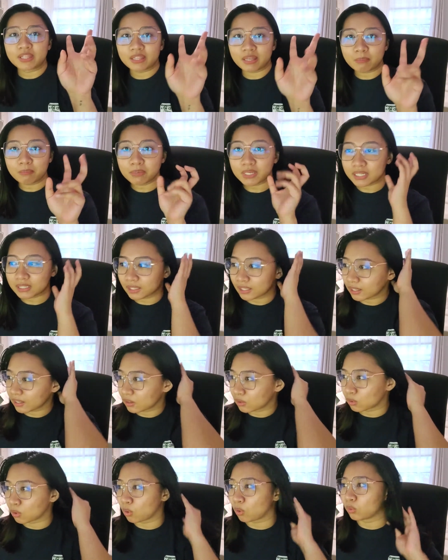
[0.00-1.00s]
them being like a
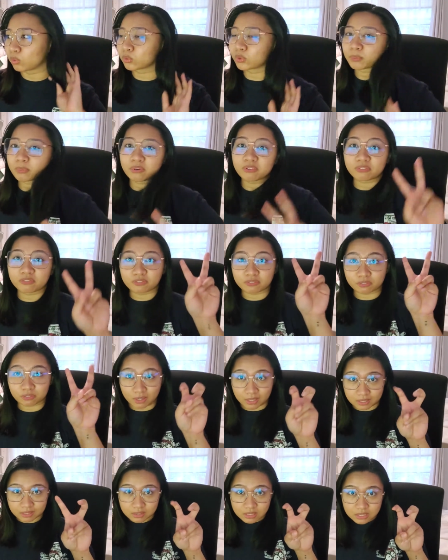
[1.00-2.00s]
whole group of
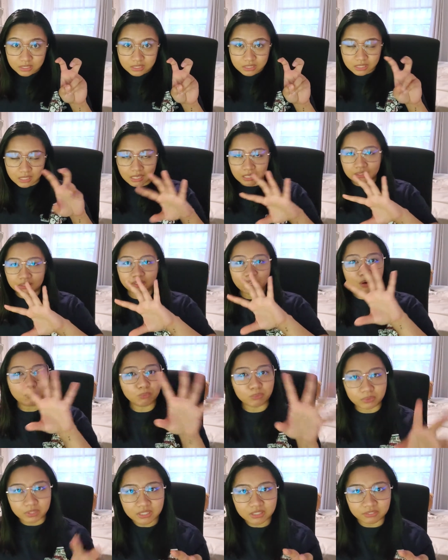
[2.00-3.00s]
friends, they're not
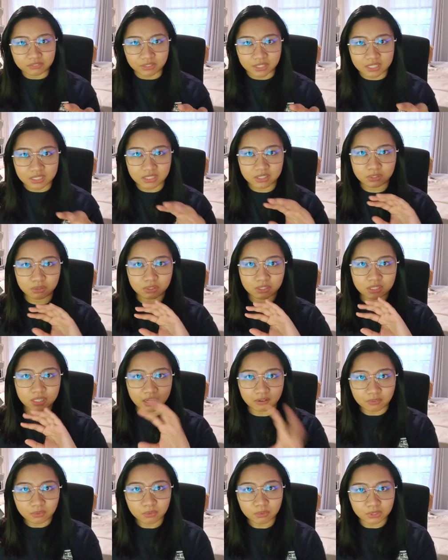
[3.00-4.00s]
really friends because they're
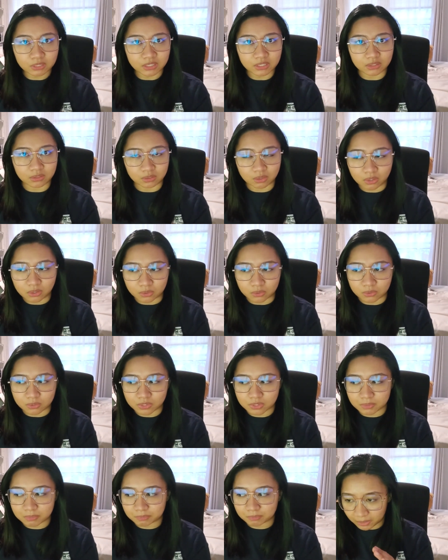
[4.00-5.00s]
never really
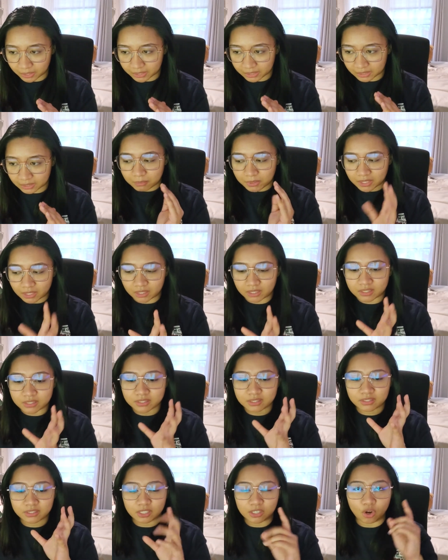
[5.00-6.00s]
close, but
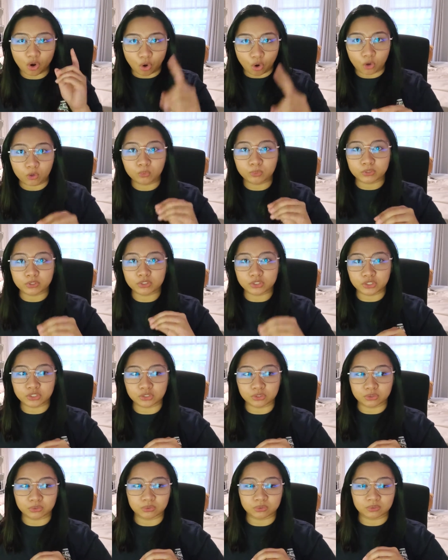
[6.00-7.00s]
because they all will
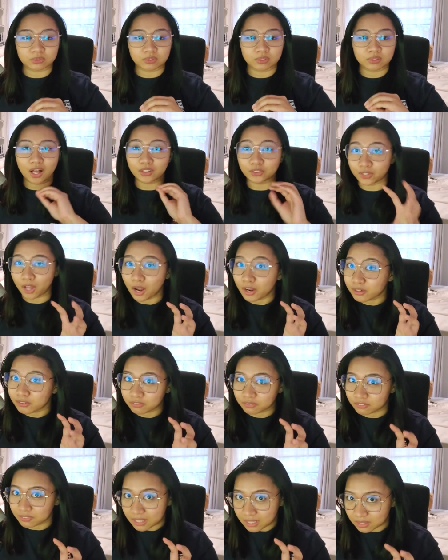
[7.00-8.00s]
do a lot
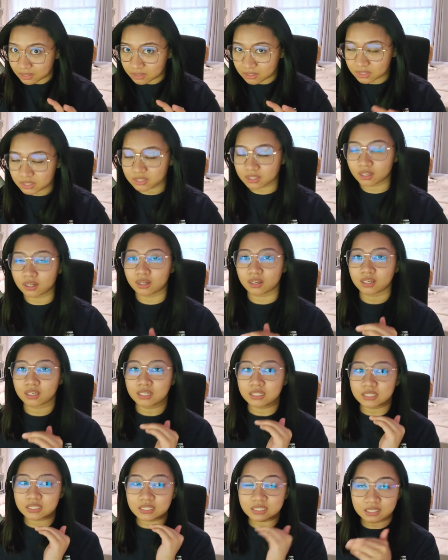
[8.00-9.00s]
of things
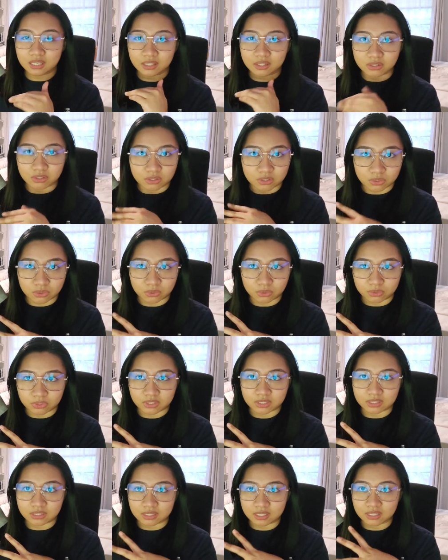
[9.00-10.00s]
to get to the schools
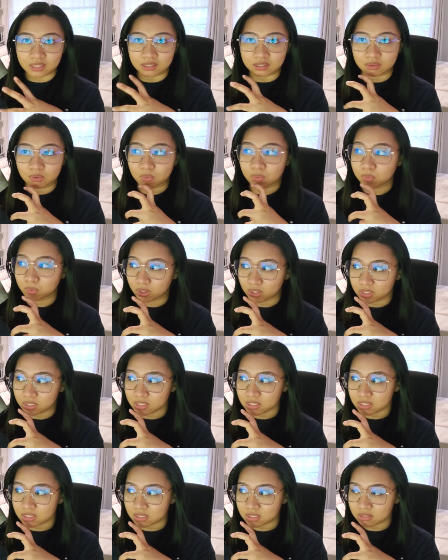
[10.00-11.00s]
that they
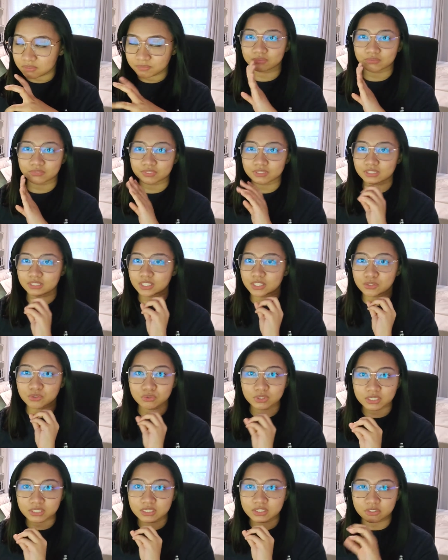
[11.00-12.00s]
want, it's
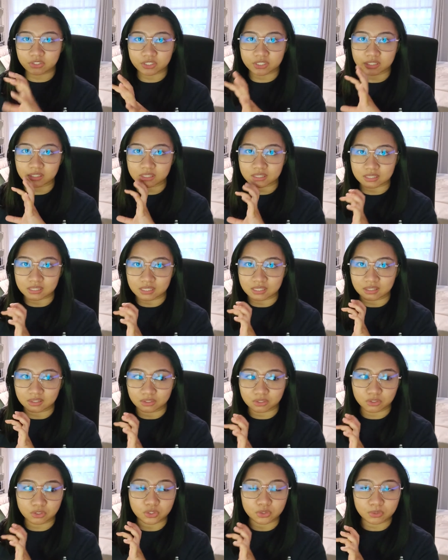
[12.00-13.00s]
real interesting to see
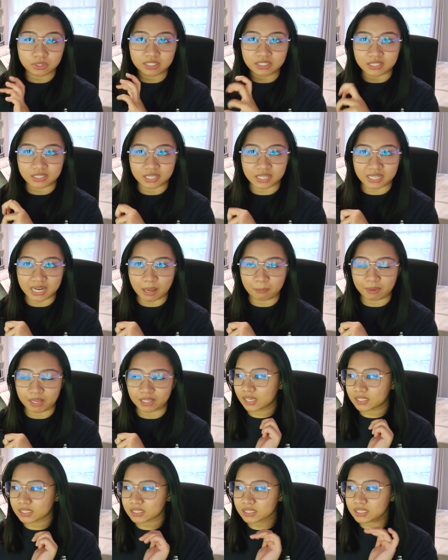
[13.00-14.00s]
to read that dynamic.
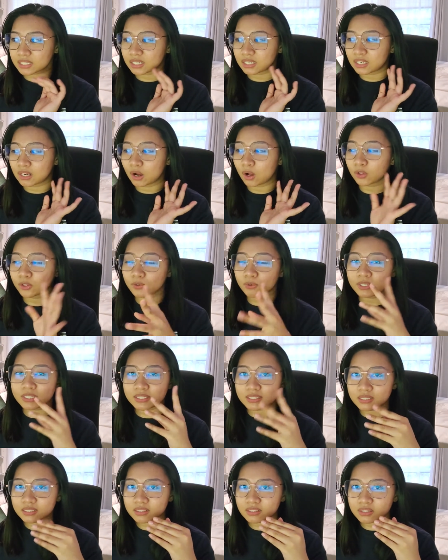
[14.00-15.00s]
And although I
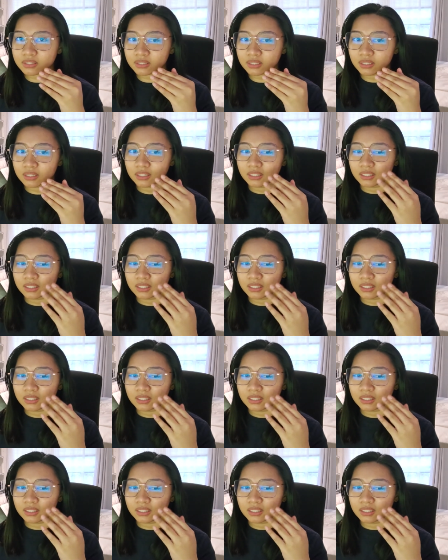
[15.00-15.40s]
didn't,